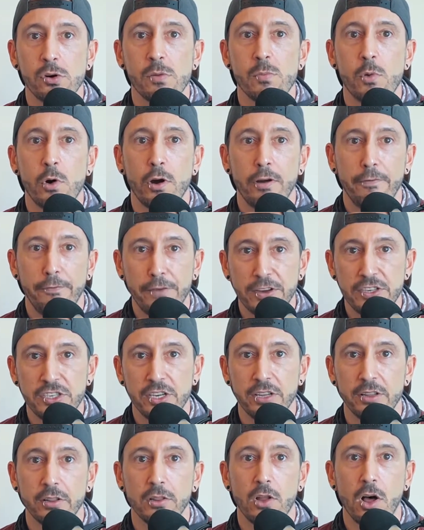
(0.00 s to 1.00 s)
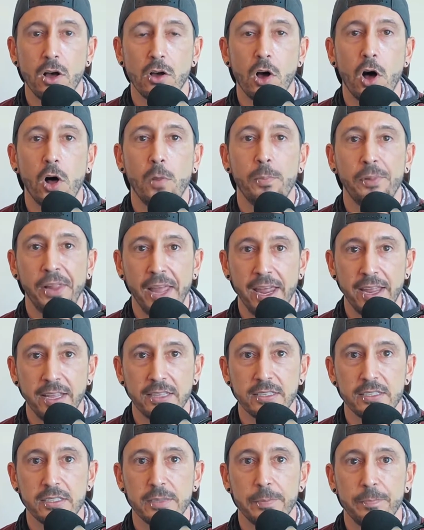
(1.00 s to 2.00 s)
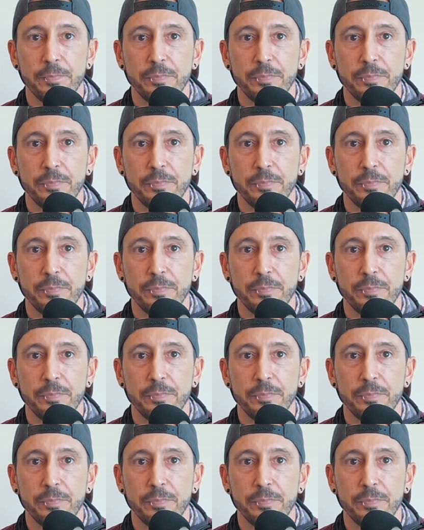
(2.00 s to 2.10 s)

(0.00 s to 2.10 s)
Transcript: more efficient long-haul planes.